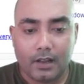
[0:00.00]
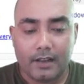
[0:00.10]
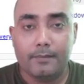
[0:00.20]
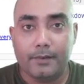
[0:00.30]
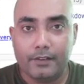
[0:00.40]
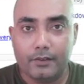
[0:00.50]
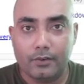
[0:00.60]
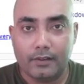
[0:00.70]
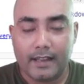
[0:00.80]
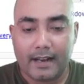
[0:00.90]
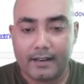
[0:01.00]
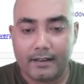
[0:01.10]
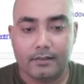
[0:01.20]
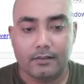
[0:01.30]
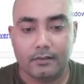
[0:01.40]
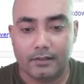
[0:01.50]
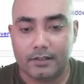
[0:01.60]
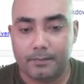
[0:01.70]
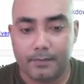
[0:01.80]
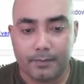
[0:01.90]
video that these
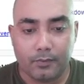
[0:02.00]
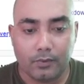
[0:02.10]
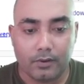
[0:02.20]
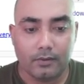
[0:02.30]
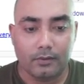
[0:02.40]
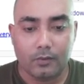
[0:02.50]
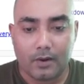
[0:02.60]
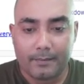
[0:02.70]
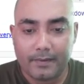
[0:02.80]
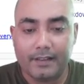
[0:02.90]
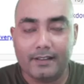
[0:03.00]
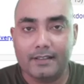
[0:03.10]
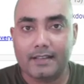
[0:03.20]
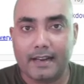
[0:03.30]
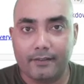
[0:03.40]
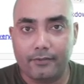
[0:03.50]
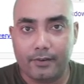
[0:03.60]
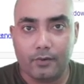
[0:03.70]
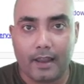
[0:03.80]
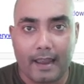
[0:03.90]
people who are making this kind of
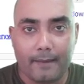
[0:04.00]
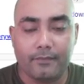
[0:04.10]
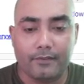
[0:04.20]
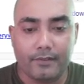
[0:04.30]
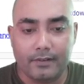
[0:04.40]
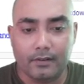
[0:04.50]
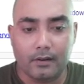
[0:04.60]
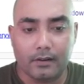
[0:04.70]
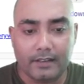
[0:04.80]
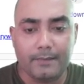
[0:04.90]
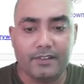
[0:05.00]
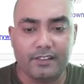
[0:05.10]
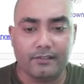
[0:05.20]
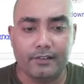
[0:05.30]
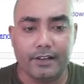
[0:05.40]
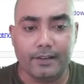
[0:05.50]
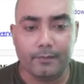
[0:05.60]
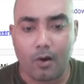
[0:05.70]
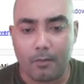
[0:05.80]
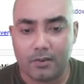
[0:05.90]
review have kept in Creative
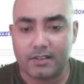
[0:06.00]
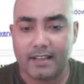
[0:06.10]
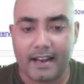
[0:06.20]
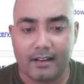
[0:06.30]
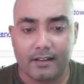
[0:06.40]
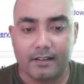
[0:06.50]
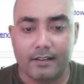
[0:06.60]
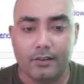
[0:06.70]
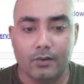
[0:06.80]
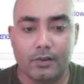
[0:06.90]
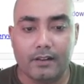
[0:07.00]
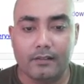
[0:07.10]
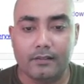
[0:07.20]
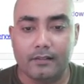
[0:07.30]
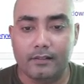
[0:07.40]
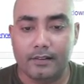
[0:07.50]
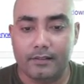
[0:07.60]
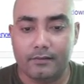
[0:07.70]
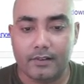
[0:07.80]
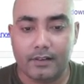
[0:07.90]
Commons, then you can
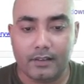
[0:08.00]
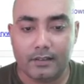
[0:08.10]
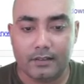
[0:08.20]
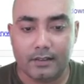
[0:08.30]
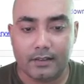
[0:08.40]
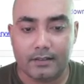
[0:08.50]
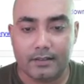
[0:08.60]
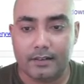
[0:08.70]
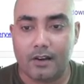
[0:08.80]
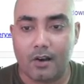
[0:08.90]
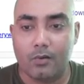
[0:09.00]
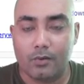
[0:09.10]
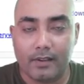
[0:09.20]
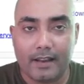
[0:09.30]
literally, let's say, download that